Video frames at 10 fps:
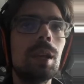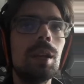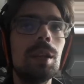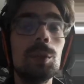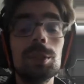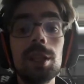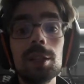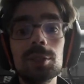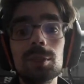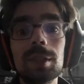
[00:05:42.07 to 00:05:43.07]
And you will
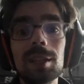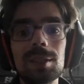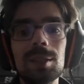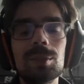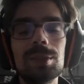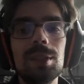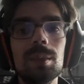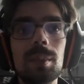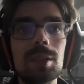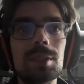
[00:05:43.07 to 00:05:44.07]
also not see your
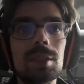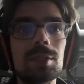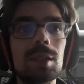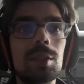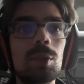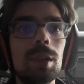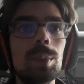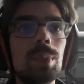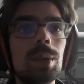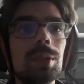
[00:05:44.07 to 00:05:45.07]
teammates, that's the
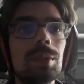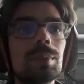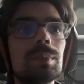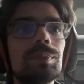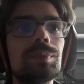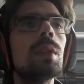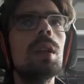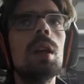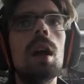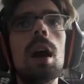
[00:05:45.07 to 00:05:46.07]
annoying part.
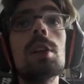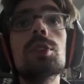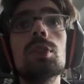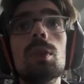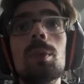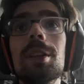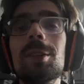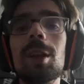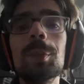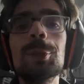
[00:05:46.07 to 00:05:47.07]
Also, when
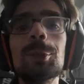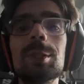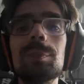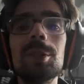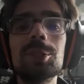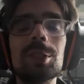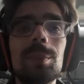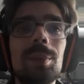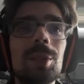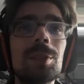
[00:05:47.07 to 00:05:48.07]
it comes to his special
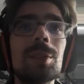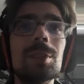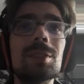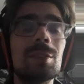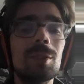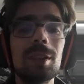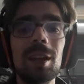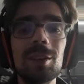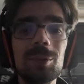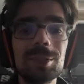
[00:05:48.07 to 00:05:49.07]
abilities, look,
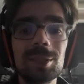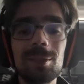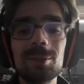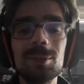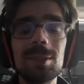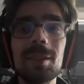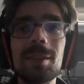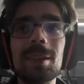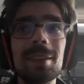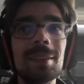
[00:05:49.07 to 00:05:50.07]
I know it's a lot to
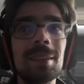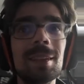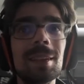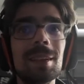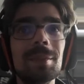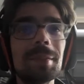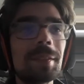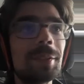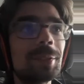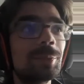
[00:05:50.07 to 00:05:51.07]
take in, but
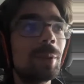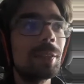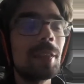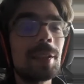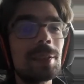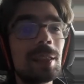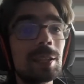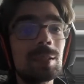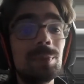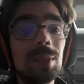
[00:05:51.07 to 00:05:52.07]
here's one
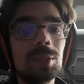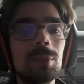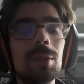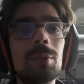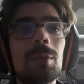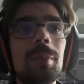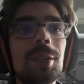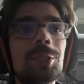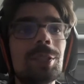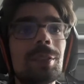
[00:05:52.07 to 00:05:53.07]
last piece of
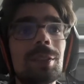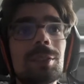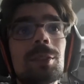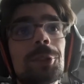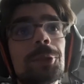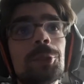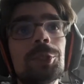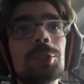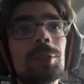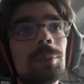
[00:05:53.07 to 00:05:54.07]
information that's
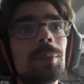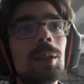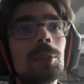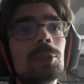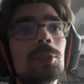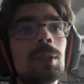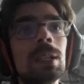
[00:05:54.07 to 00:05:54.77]
crucial also.